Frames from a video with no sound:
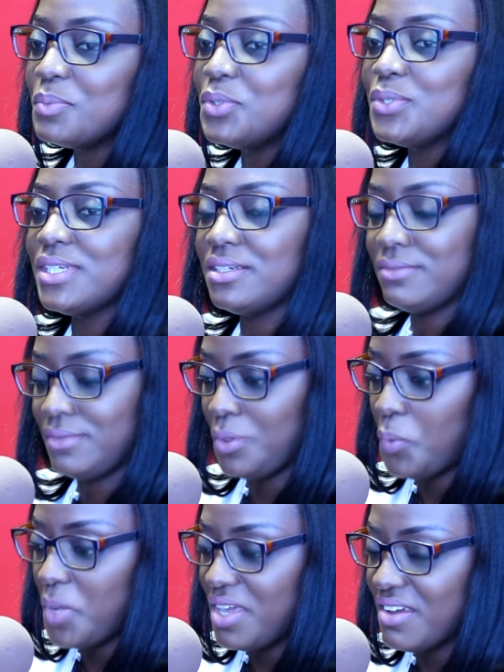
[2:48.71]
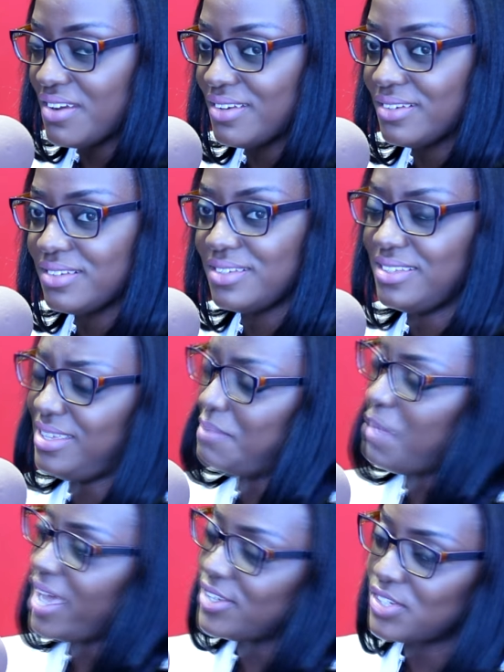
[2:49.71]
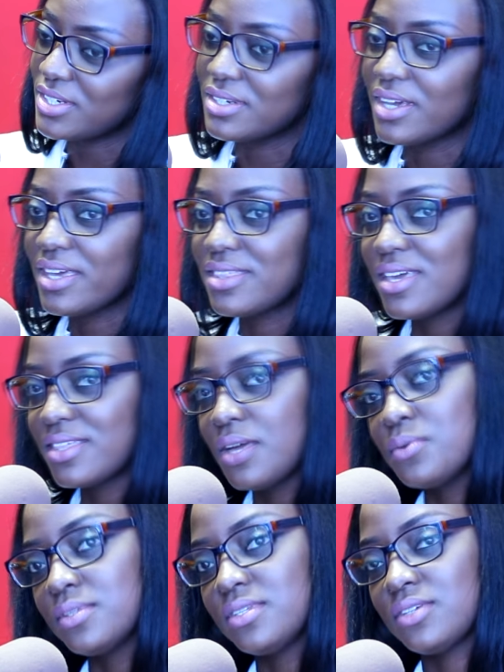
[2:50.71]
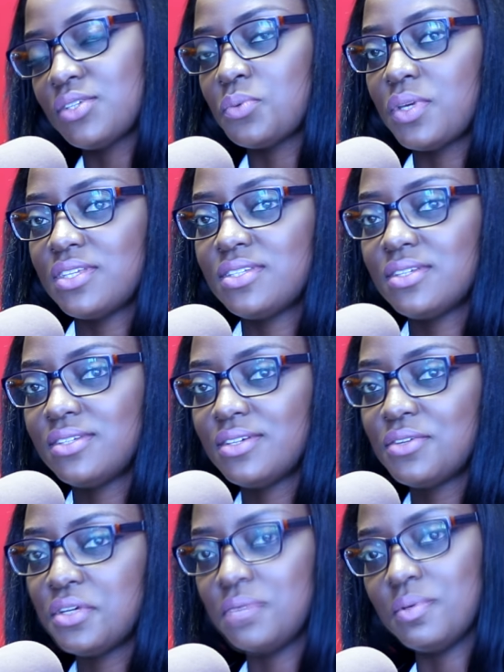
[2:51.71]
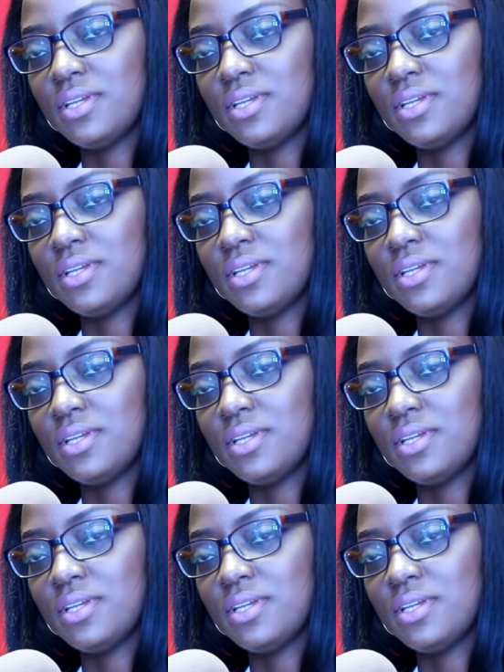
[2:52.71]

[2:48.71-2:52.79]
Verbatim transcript: computing. Business Weird. computing. Imagine. I think that was such a wasted degree,